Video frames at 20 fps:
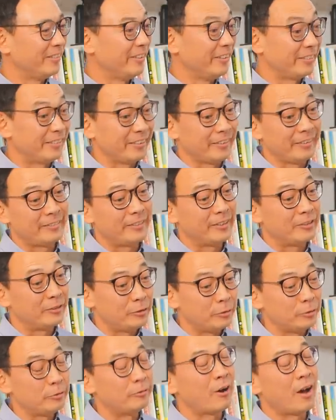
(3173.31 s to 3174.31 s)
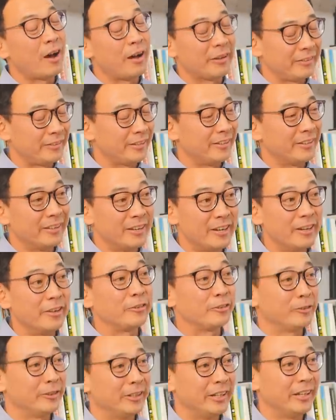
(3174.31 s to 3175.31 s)
of these things that do draw us in
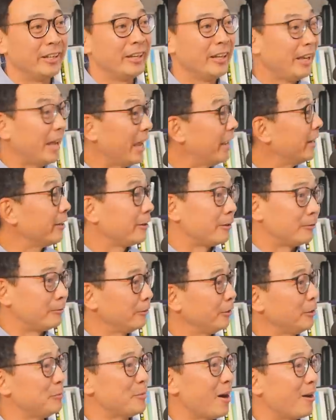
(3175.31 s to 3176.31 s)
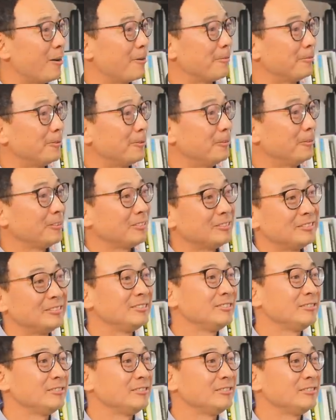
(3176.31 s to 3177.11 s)
initially and that are really powerful.